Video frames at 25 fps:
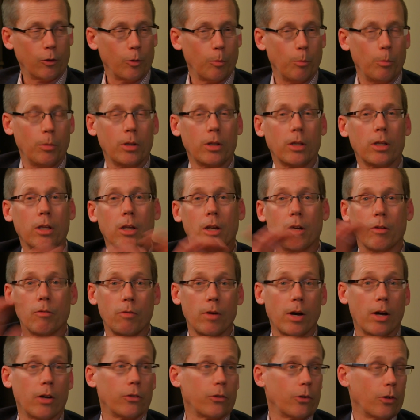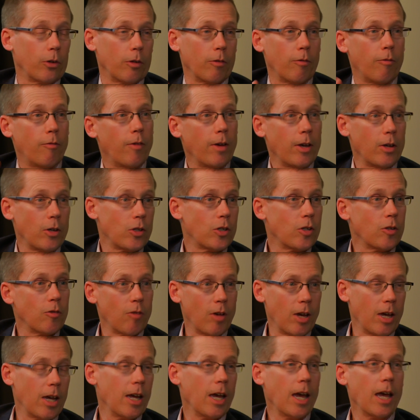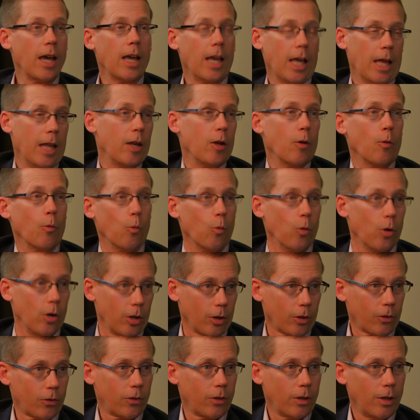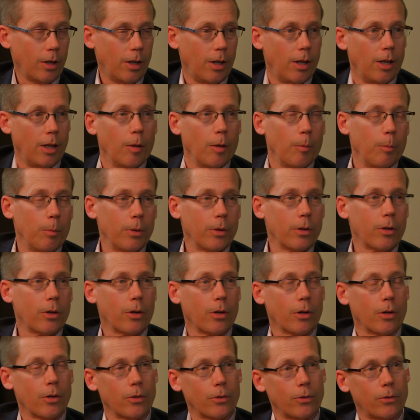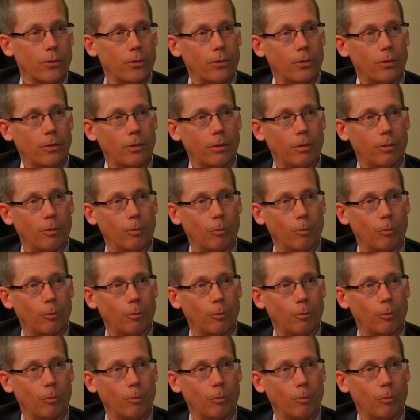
The million of us are the face of AA and it works because,